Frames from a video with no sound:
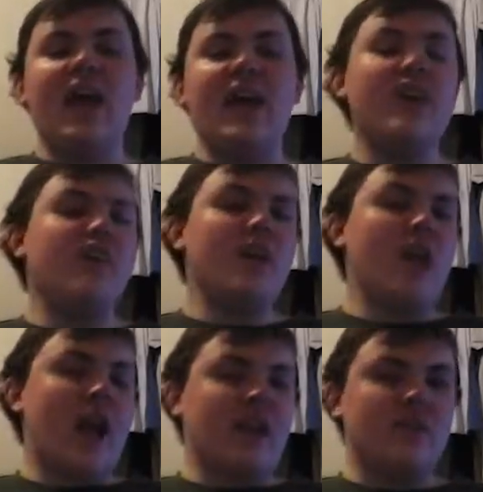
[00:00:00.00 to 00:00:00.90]
He
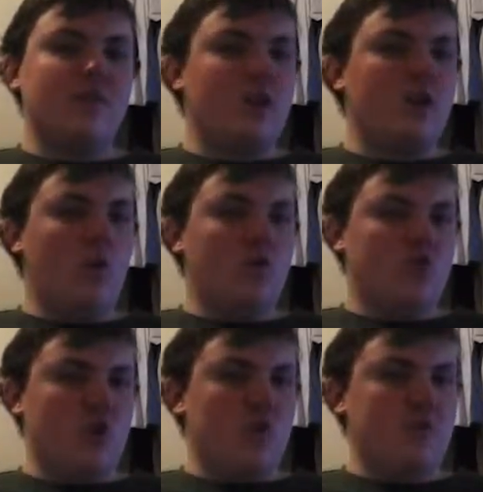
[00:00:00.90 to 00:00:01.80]
then activated
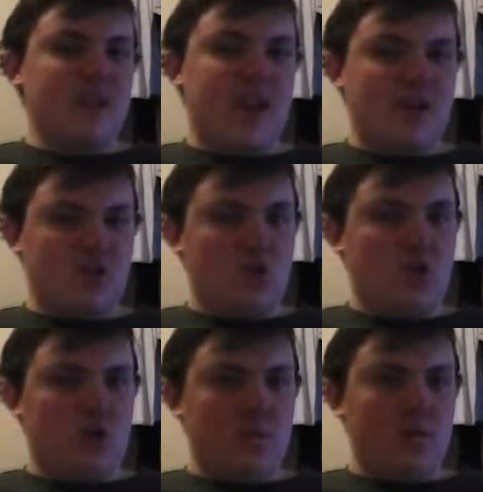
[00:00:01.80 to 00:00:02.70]
Autonomous Action
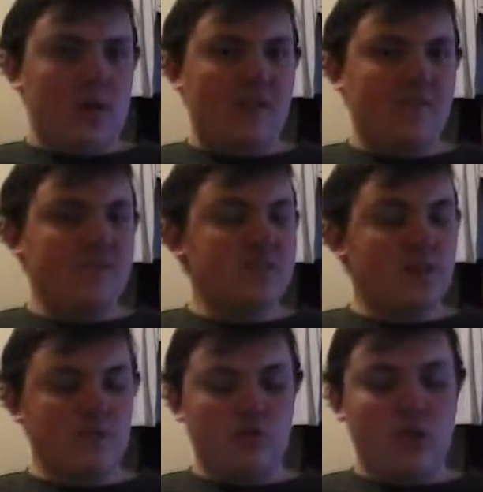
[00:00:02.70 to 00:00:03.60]
Unit, paying
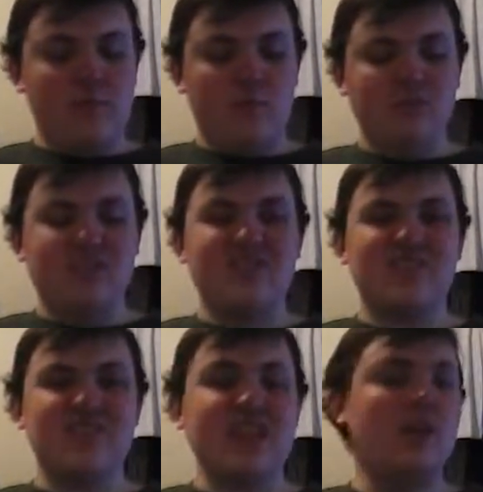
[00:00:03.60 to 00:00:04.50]
1500 life points to
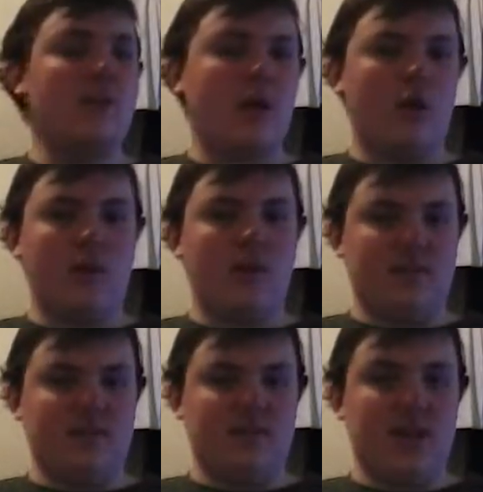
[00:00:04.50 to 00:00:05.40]
steal my
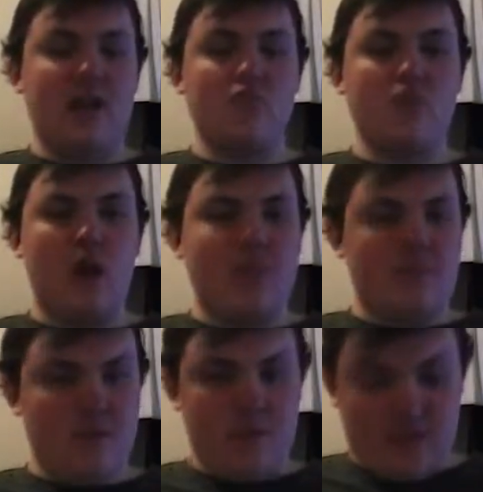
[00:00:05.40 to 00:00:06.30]
Obelisk and
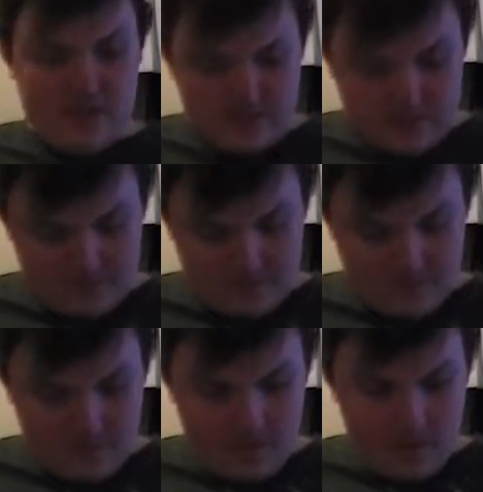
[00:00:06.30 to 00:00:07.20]
rape me with it.
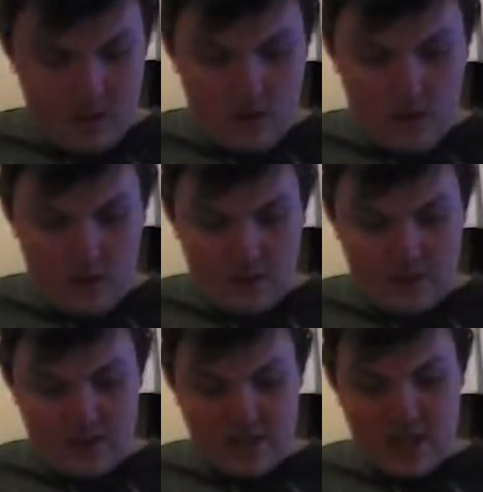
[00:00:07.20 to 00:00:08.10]

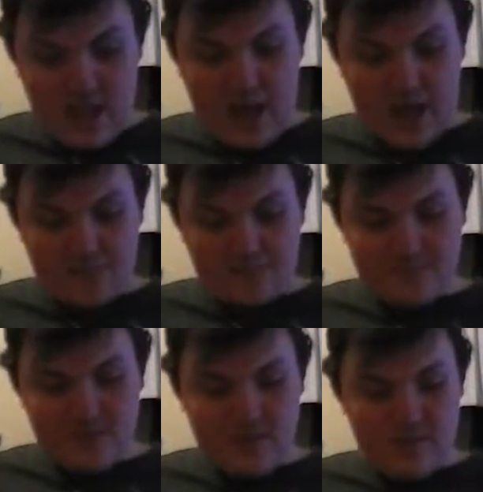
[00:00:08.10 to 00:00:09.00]
Yeah,
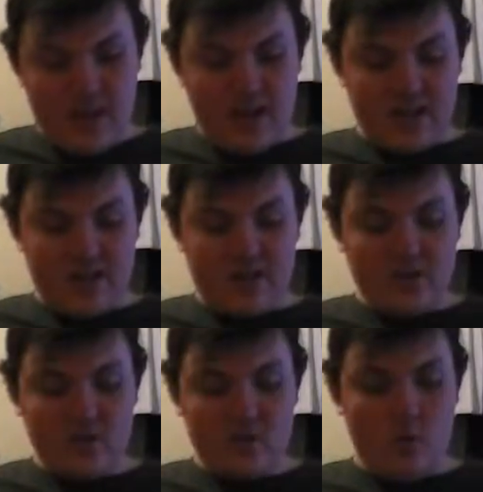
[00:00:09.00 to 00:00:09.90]
that ended in a
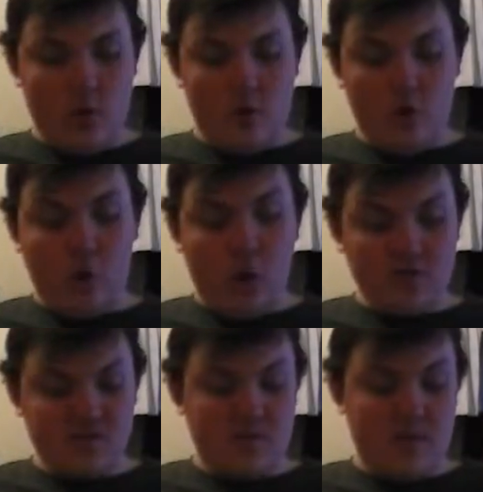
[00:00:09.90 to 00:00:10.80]
2-0
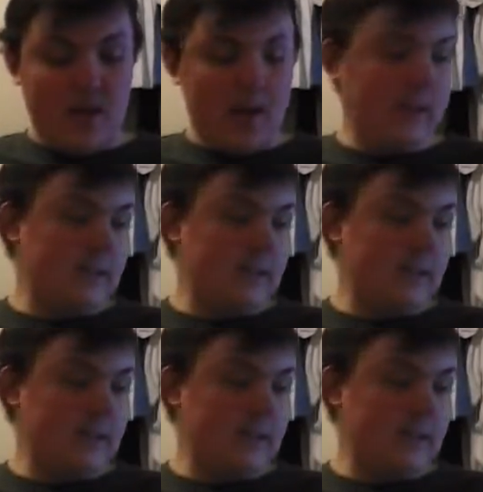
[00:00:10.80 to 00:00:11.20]
loss to me.